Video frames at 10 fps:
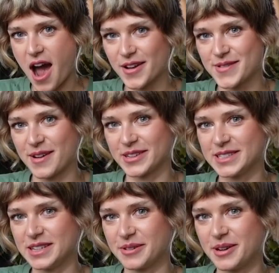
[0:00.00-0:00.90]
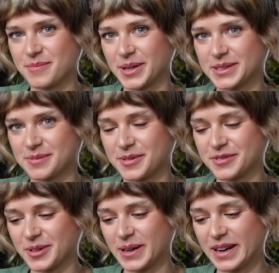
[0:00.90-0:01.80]
I've never seen one in person
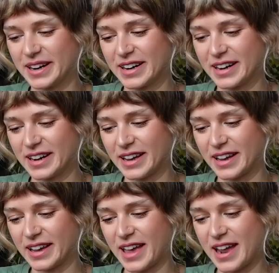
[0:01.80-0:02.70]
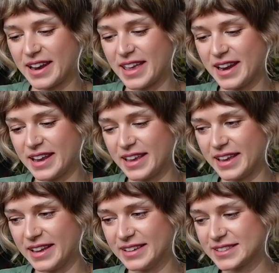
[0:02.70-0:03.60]
before, and it
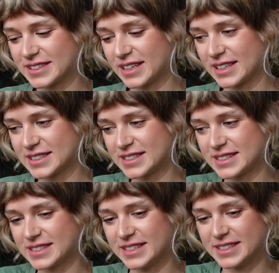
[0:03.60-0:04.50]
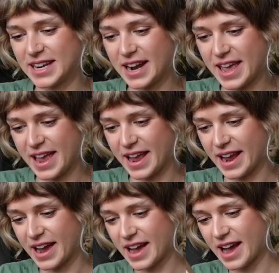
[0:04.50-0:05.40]
is stunning.